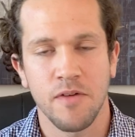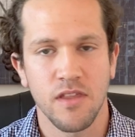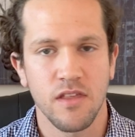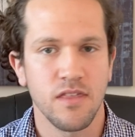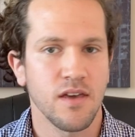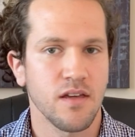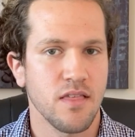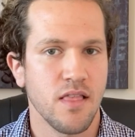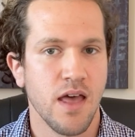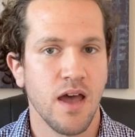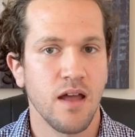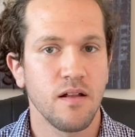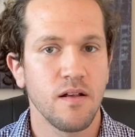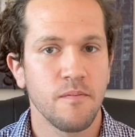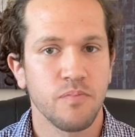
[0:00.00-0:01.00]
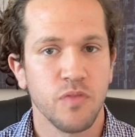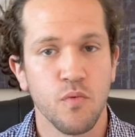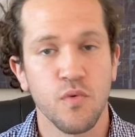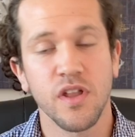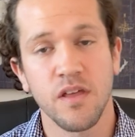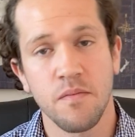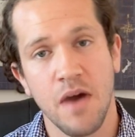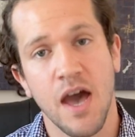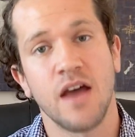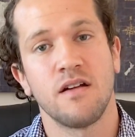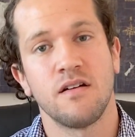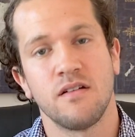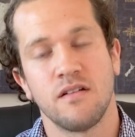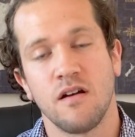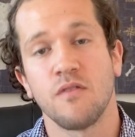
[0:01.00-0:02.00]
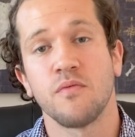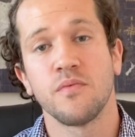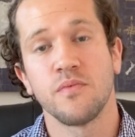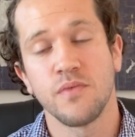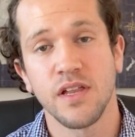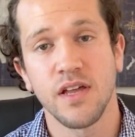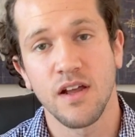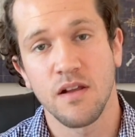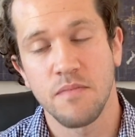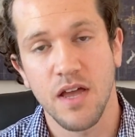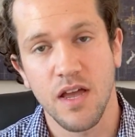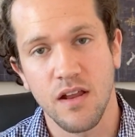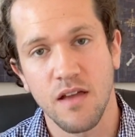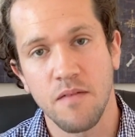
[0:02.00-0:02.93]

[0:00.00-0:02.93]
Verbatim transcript: on the things that really matter and are really going to make an